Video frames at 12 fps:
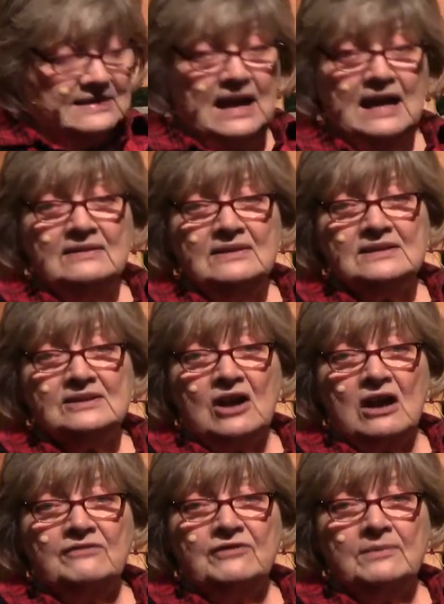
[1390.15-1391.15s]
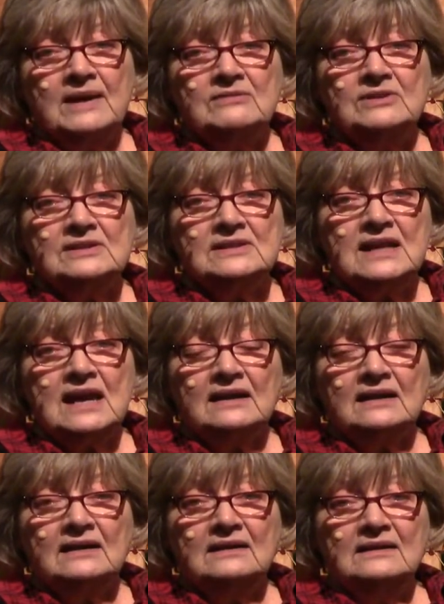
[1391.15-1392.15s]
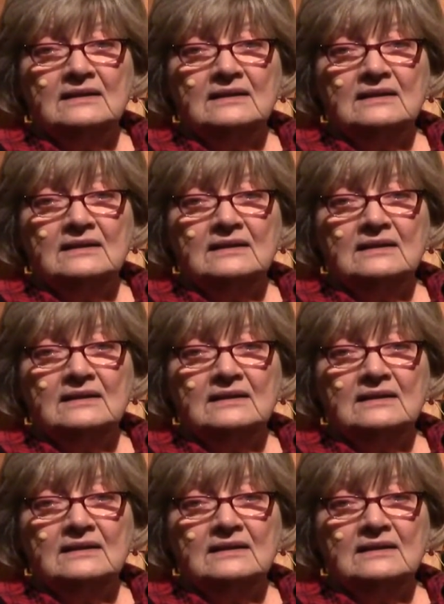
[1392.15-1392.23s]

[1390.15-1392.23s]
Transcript: tied the scarf around his neck.